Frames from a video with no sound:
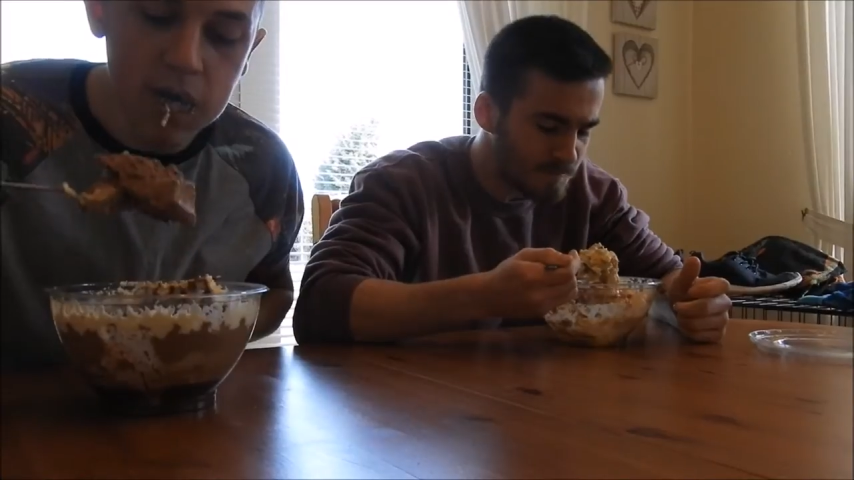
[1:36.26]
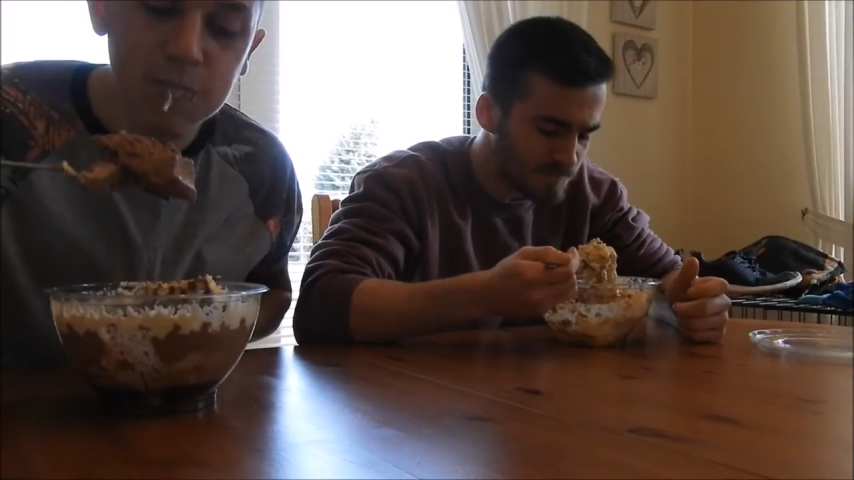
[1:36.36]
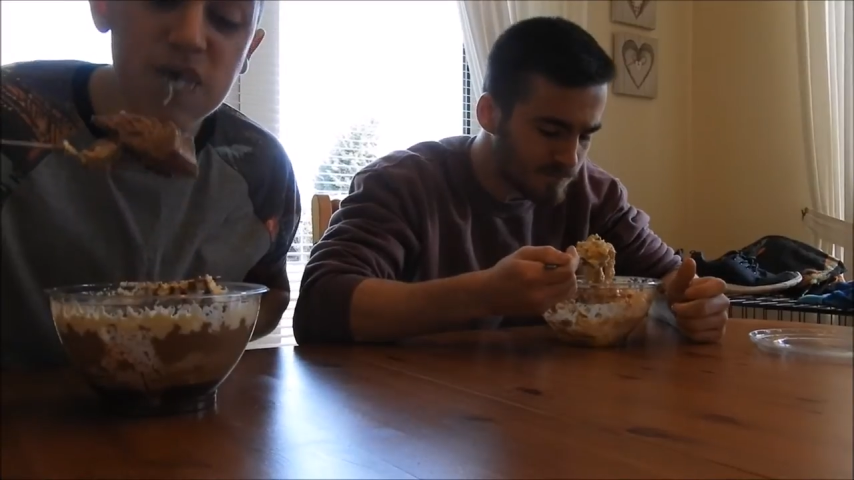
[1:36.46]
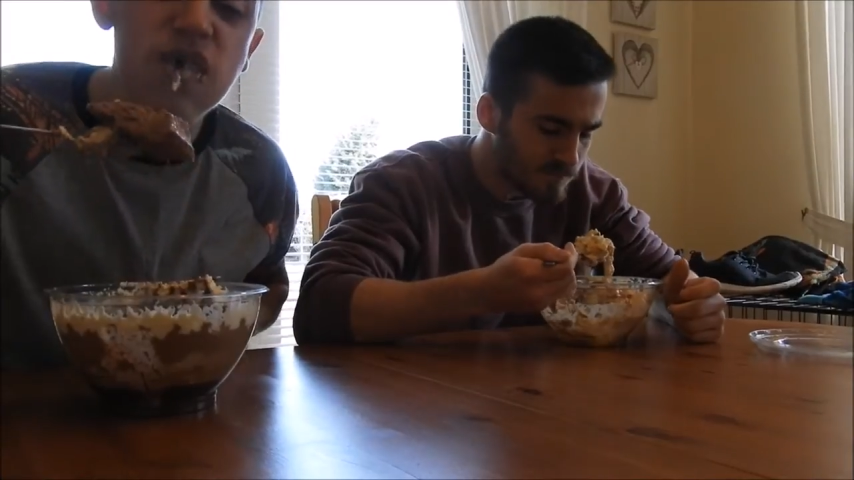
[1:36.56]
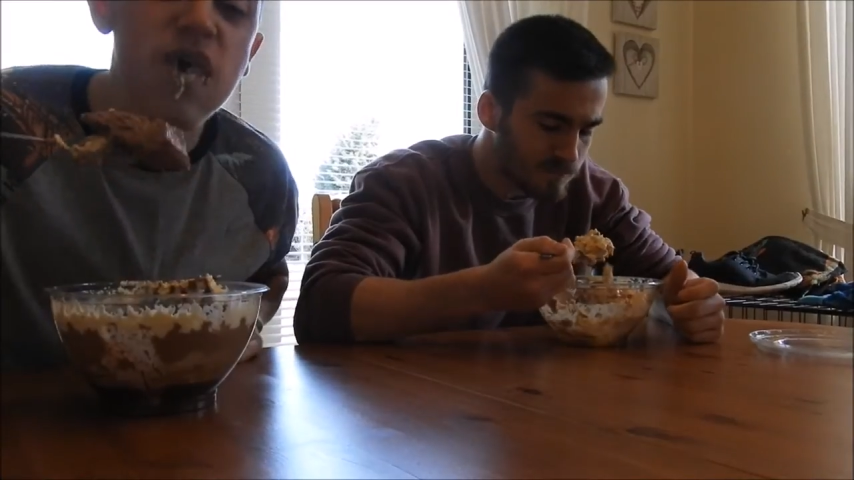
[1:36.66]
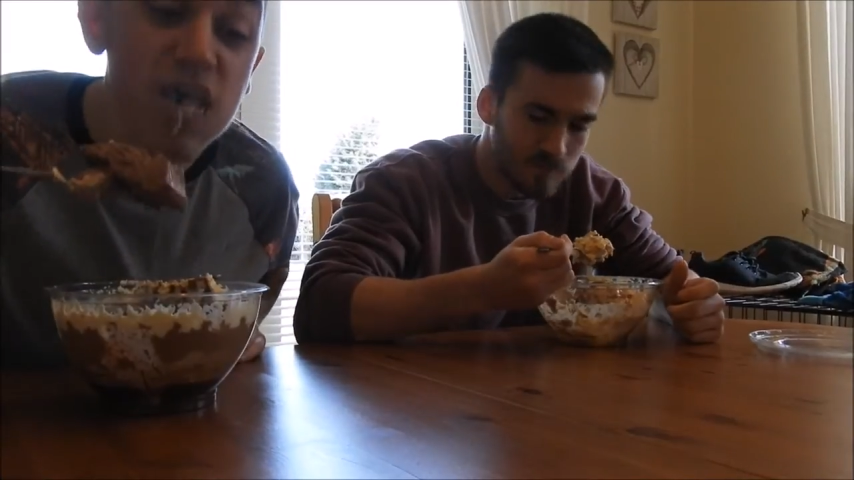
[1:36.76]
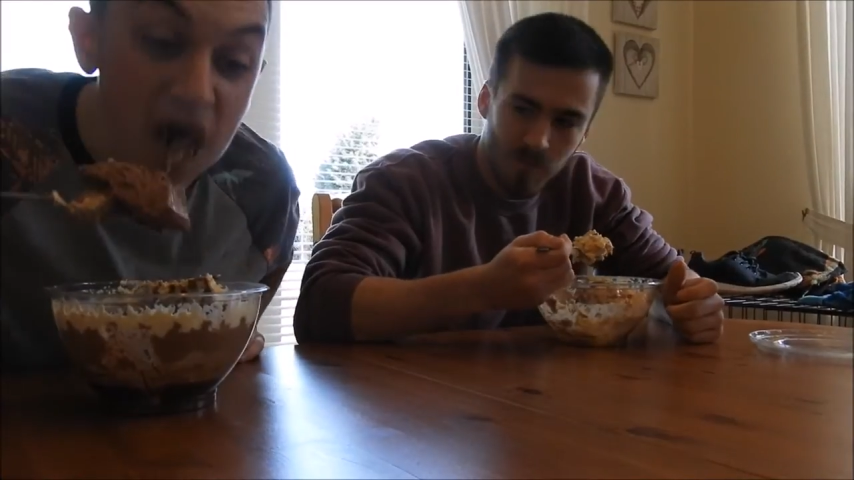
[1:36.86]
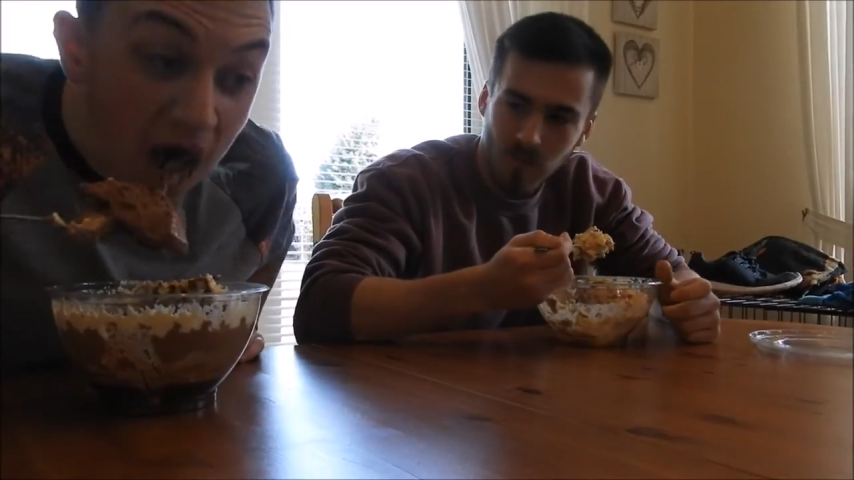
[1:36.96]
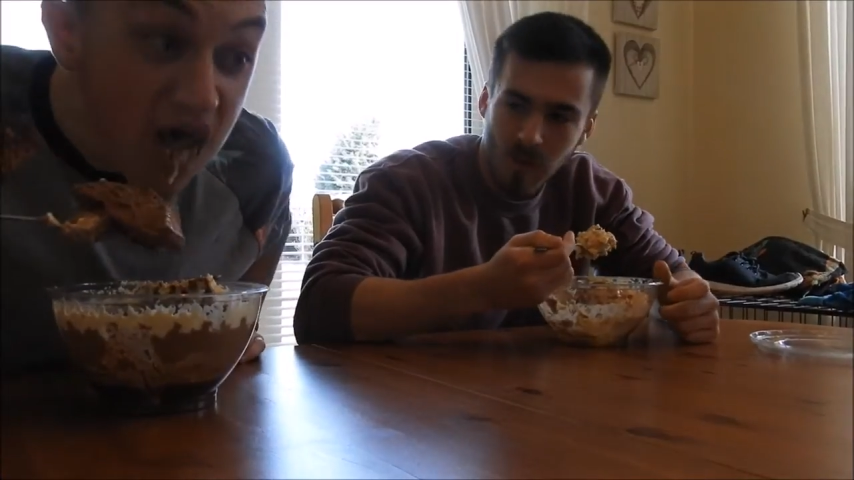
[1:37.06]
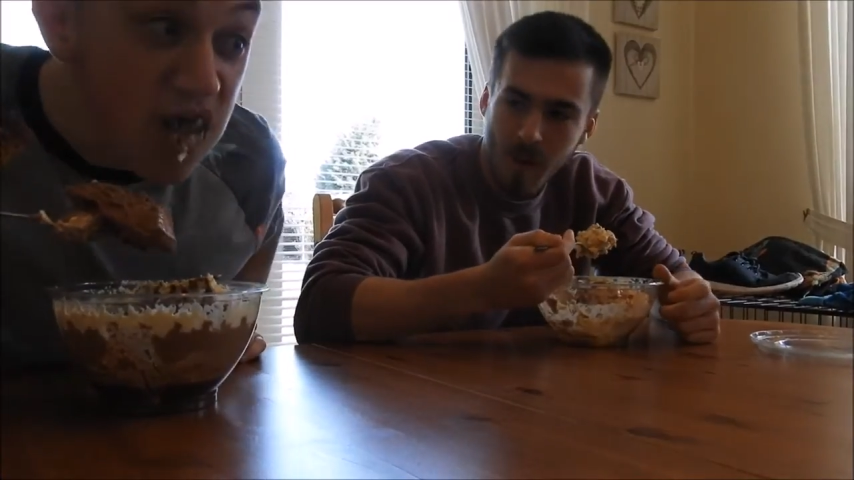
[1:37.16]
Man, there's
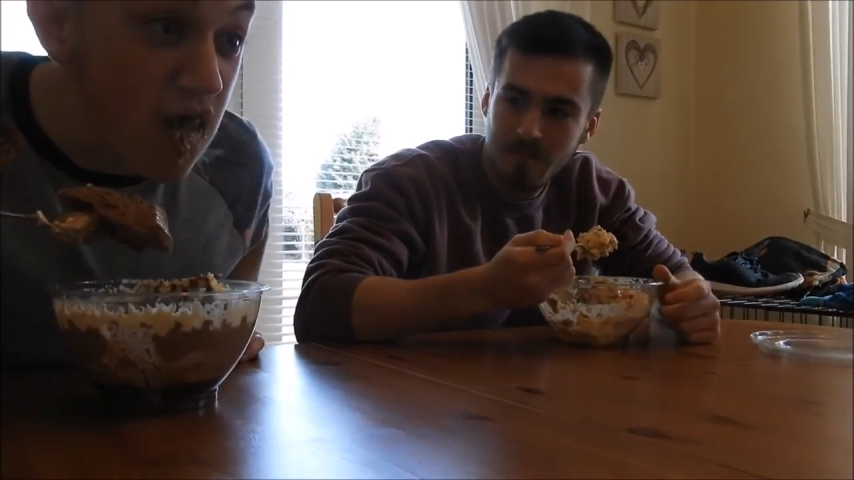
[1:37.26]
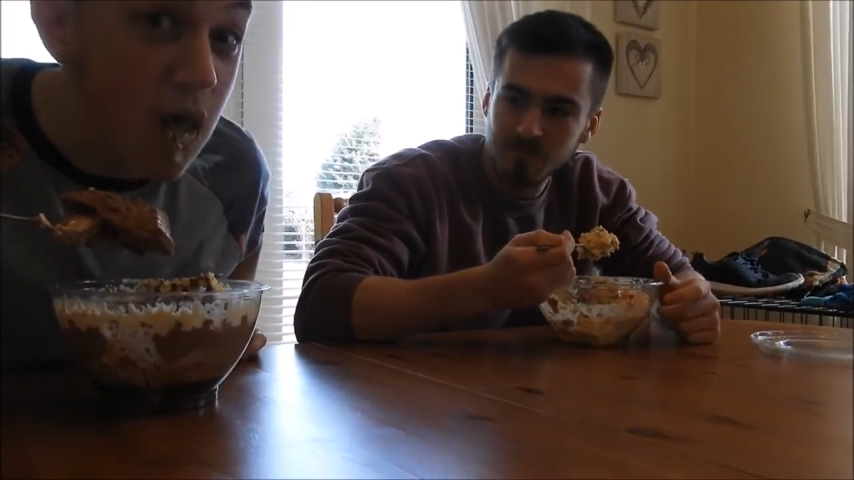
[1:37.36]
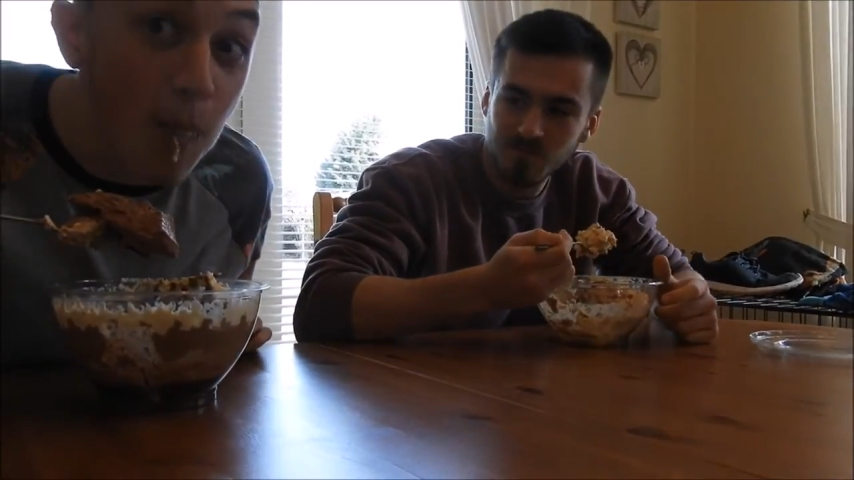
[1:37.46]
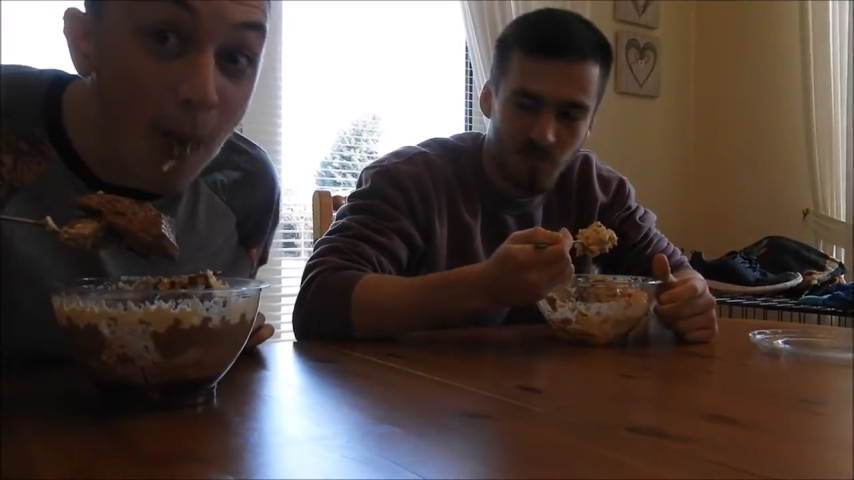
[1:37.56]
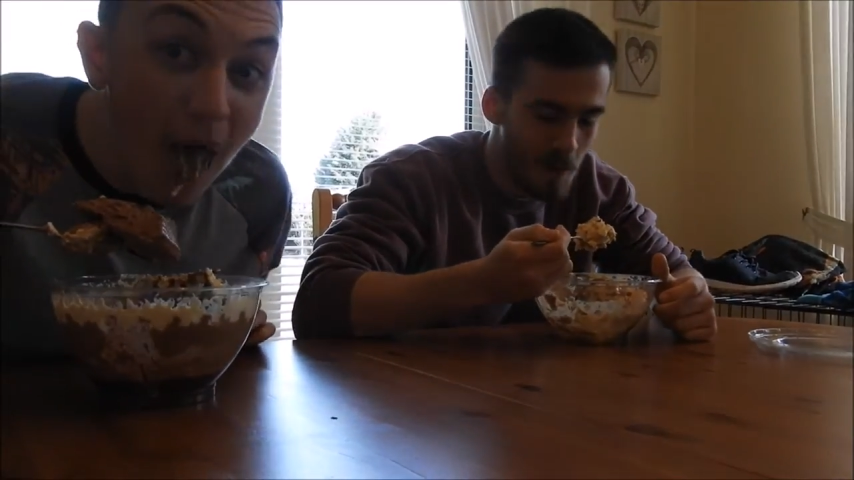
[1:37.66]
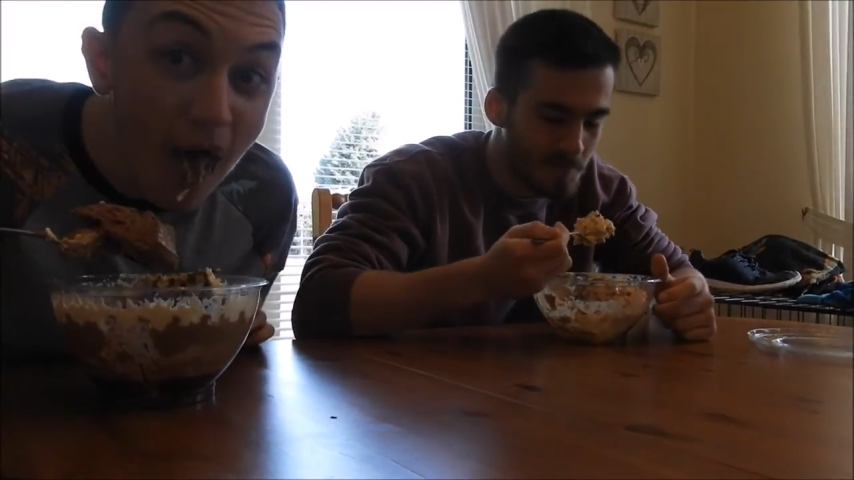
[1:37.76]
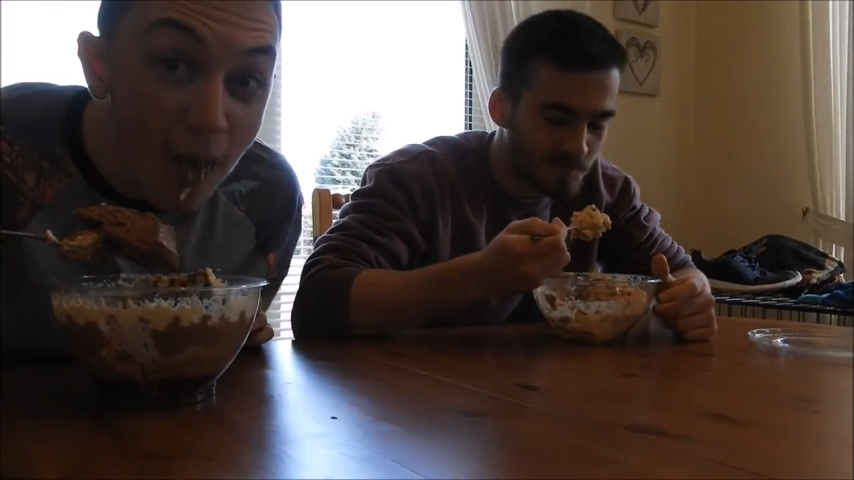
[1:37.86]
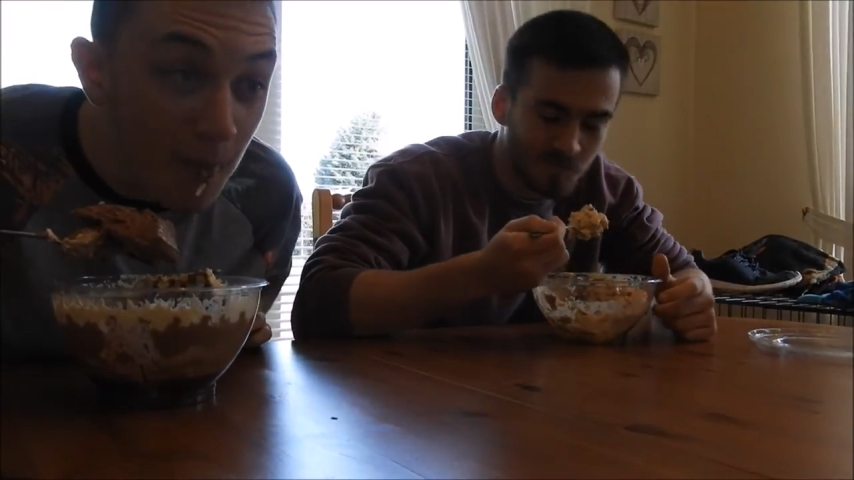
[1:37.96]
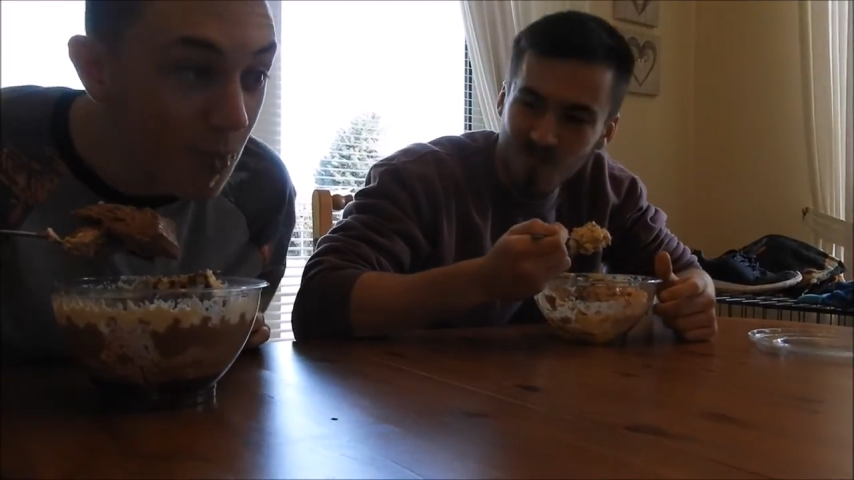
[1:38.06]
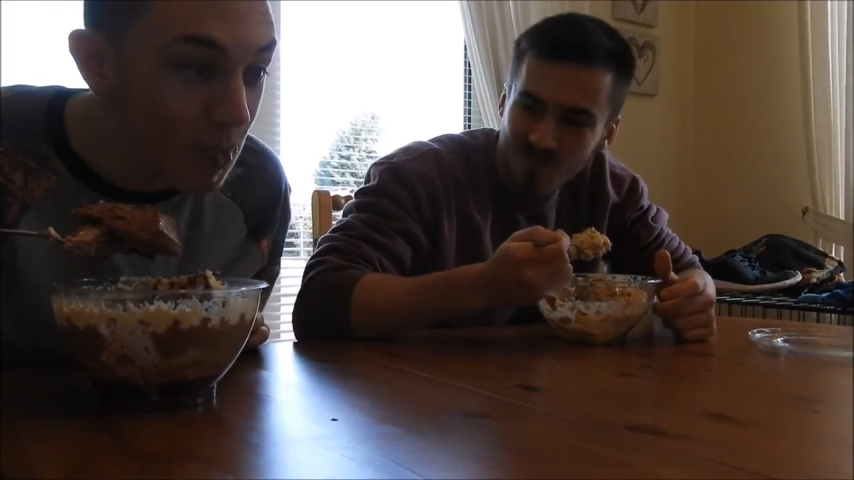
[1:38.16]
a cake at the
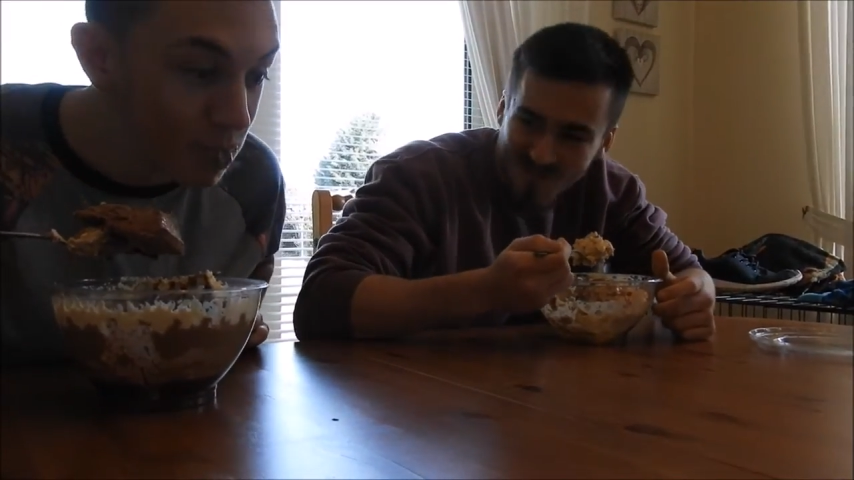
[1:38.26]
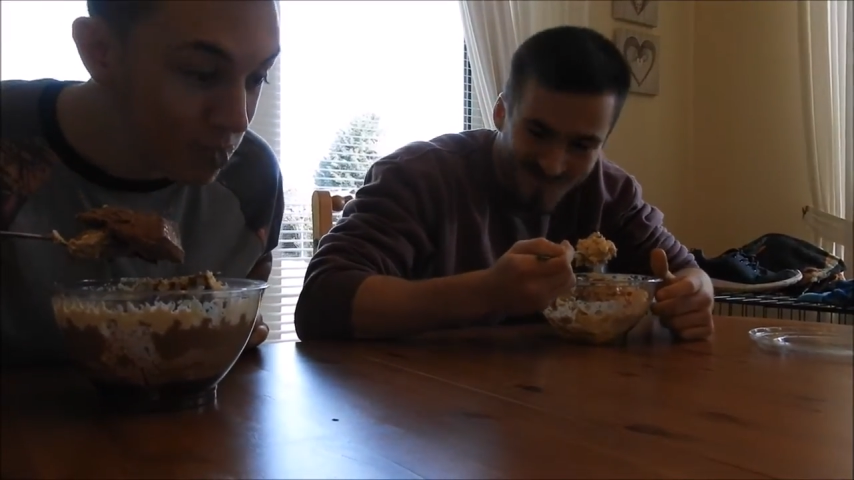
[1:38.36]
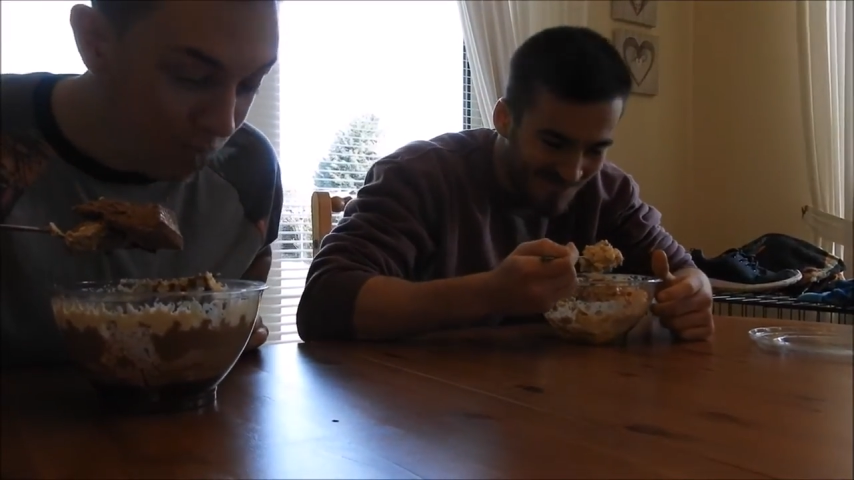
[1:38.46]
bottom!